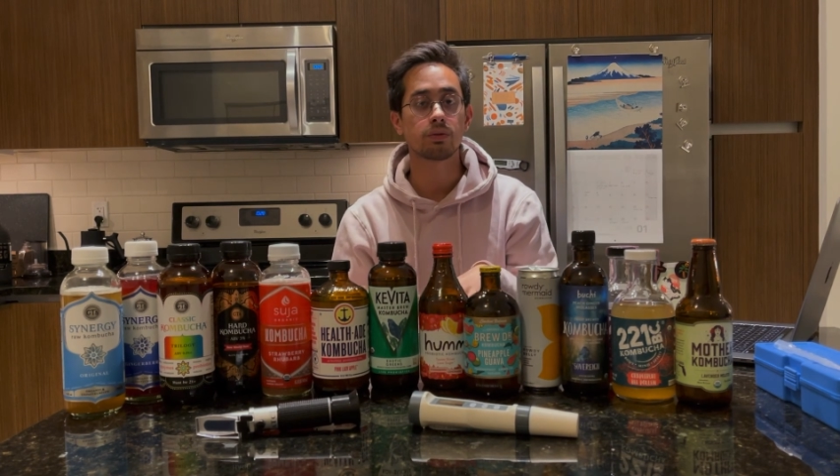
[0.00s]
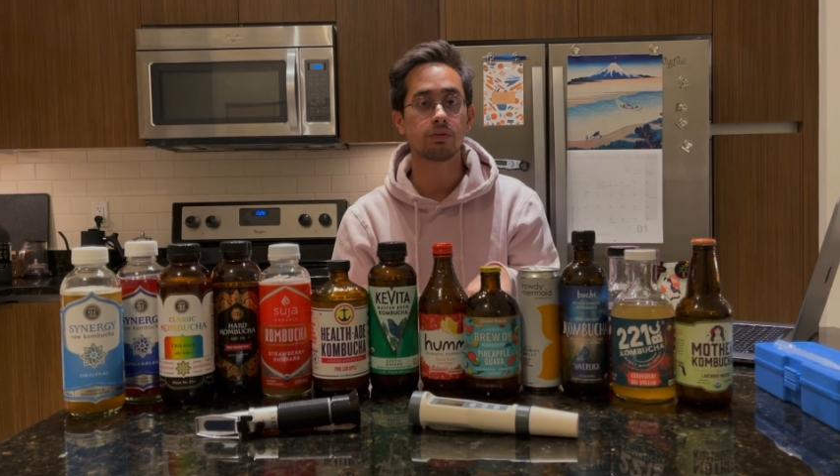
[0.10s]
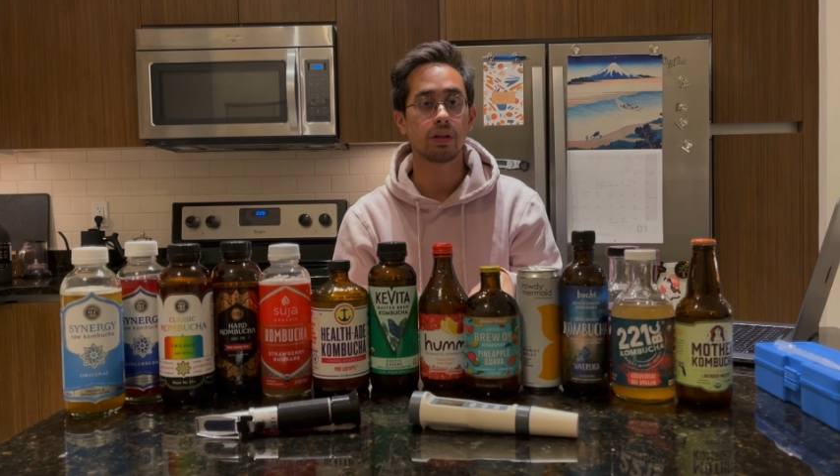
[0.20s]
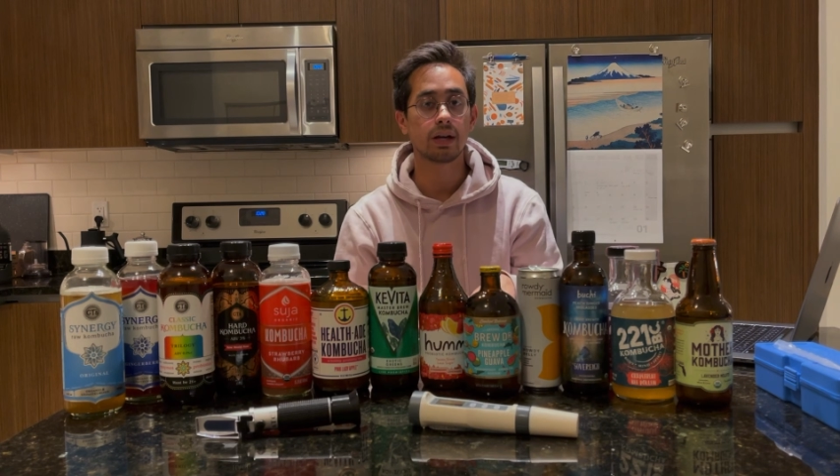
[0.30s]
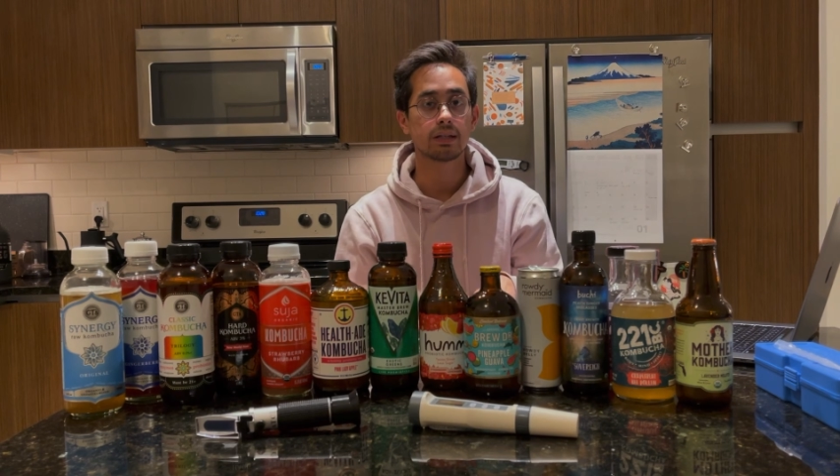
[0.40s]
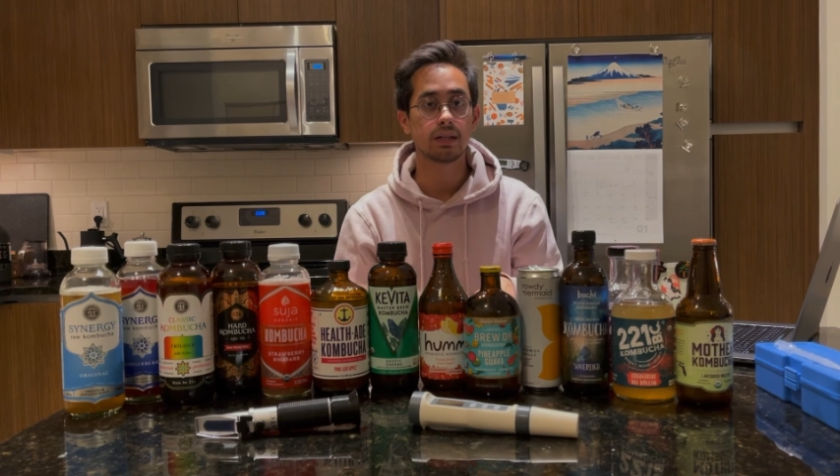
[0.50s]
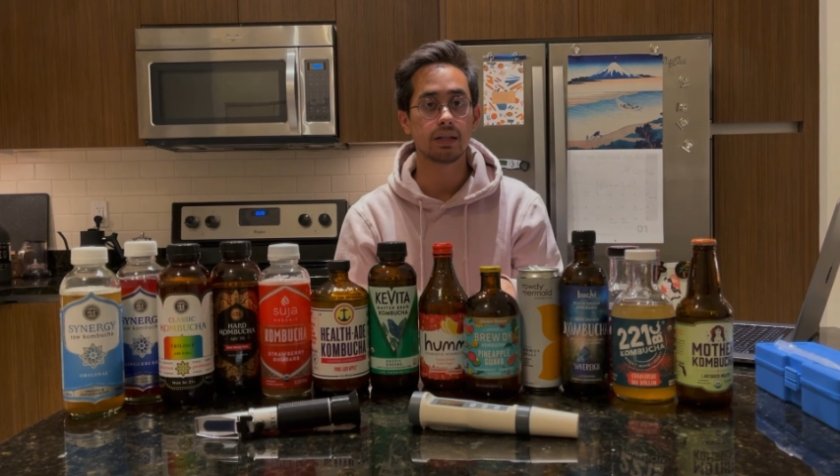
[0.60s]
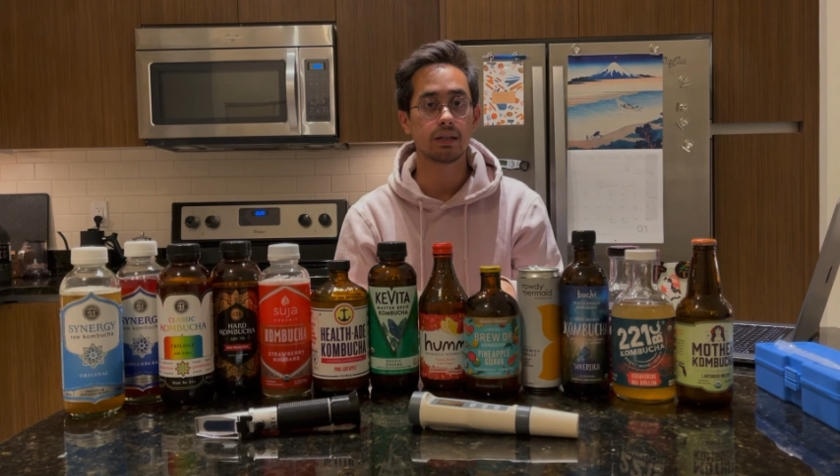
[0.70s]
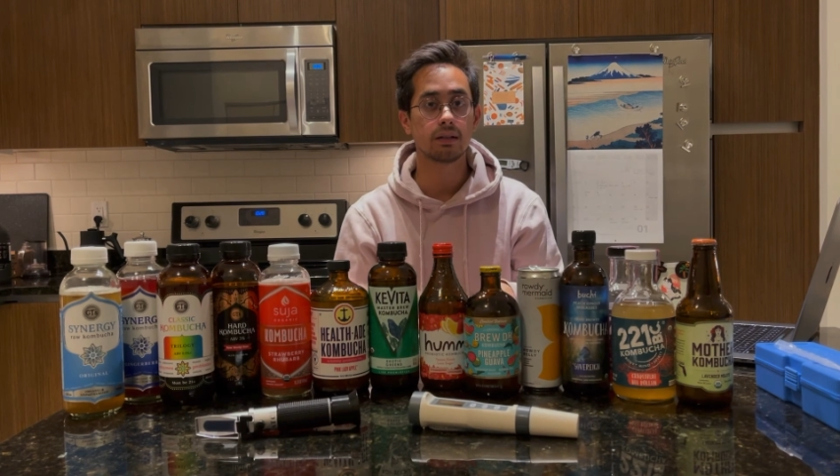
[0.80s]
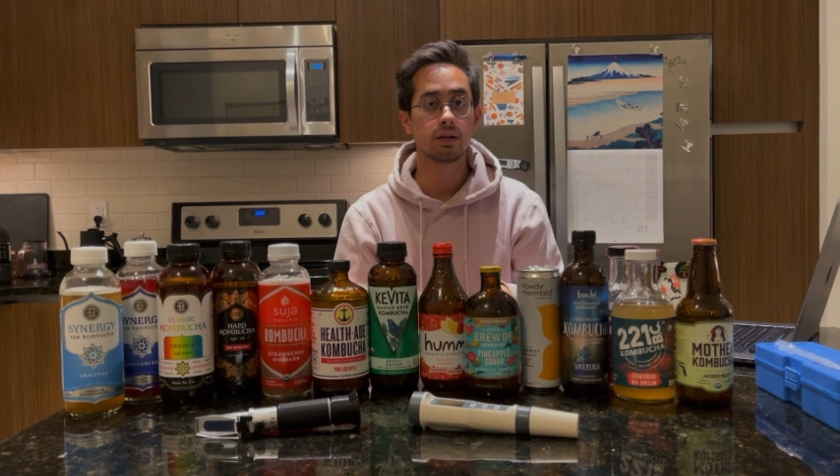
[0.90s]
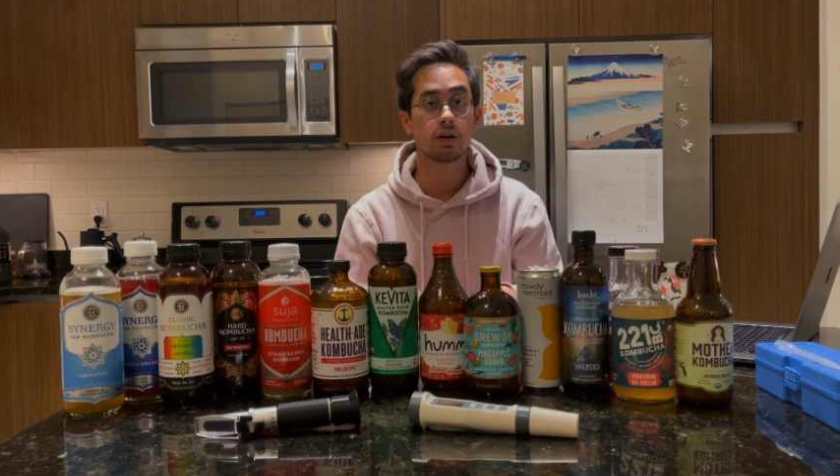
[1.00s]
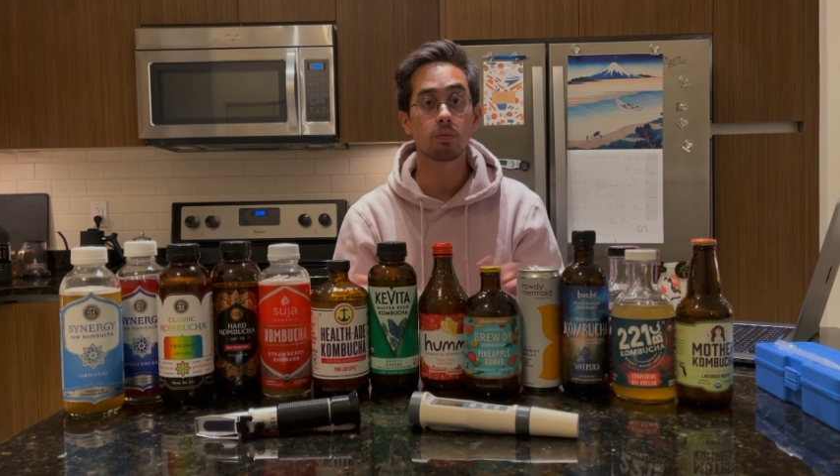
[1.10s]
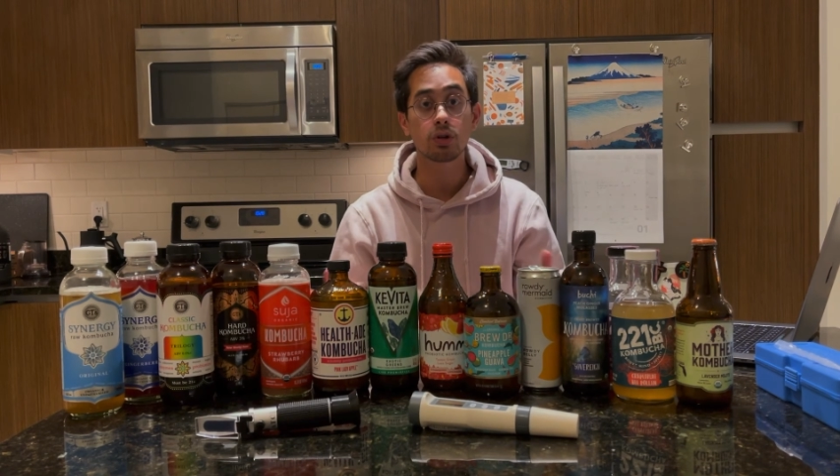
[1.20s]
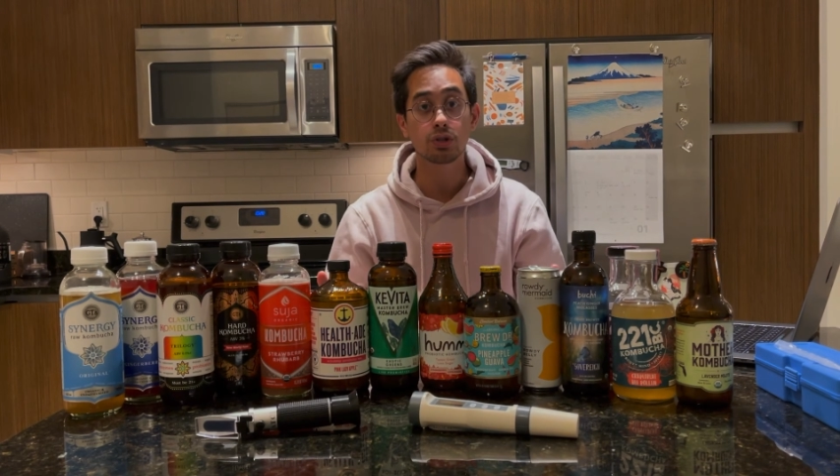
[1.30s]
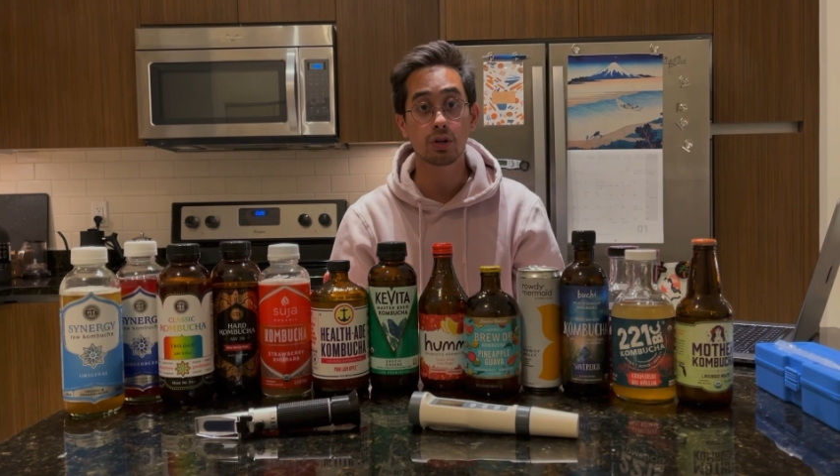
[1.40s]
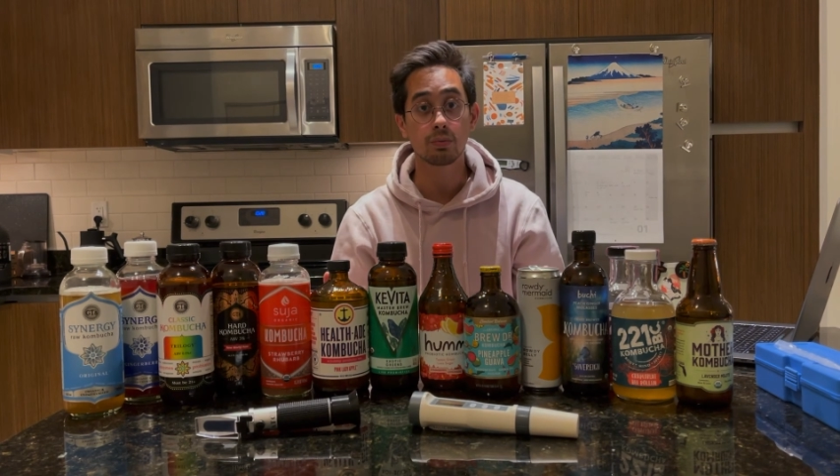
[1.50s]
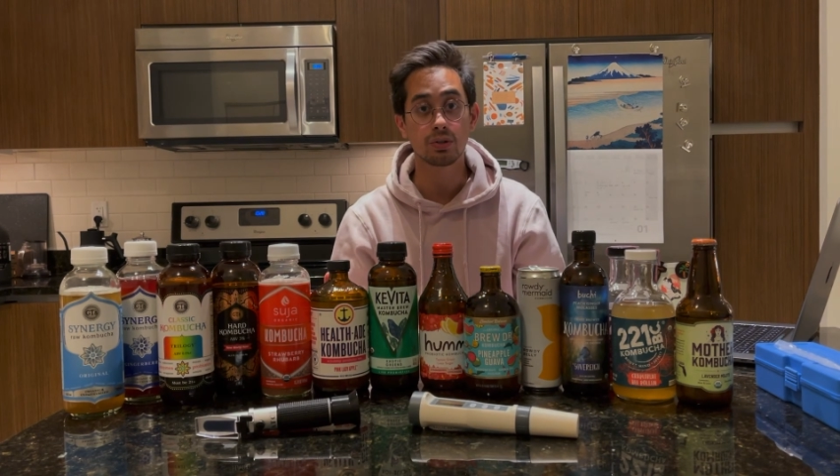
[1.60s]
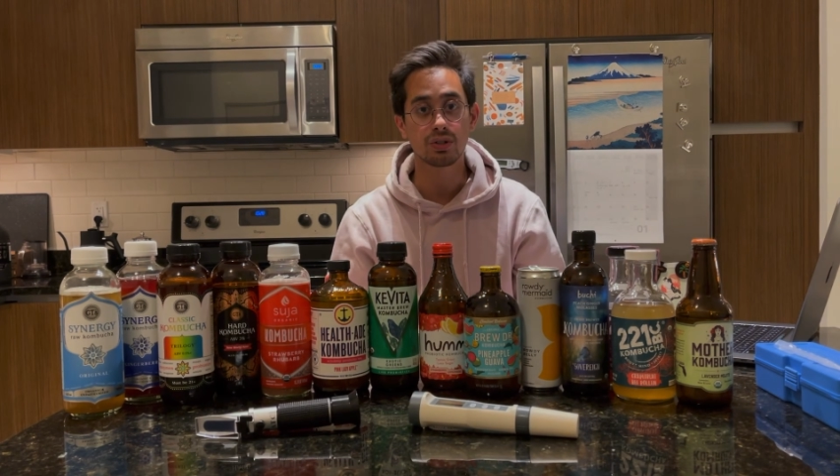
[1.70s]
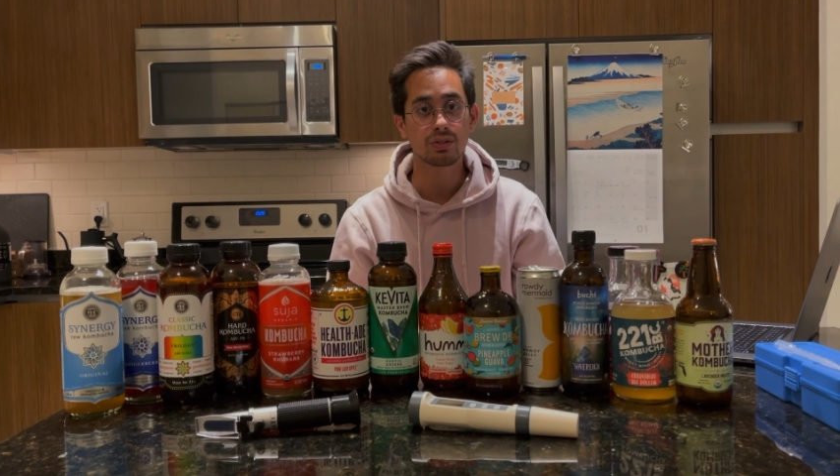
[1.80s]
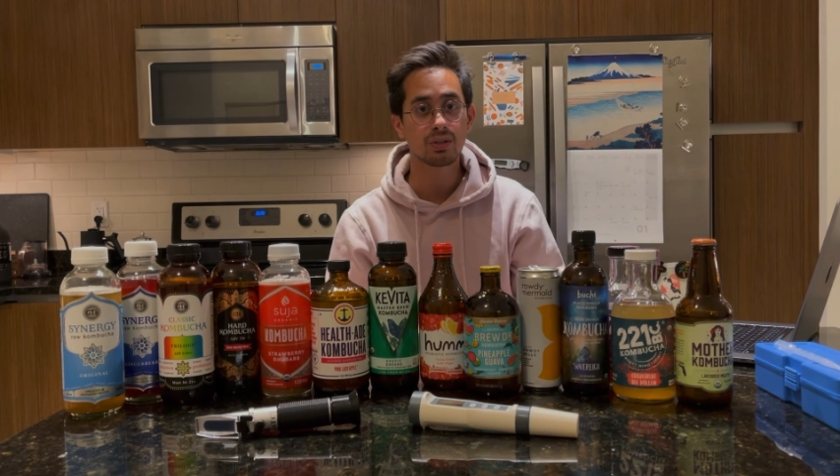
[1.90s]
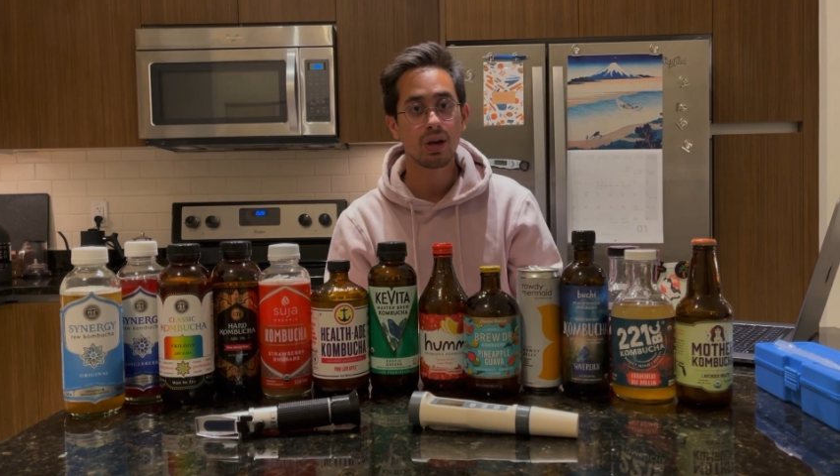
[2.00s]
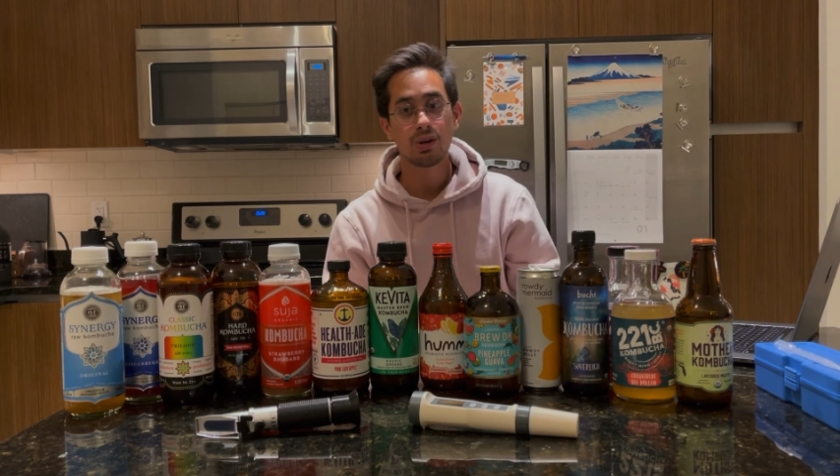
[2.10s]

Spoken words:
reflect in commercial kombuchas.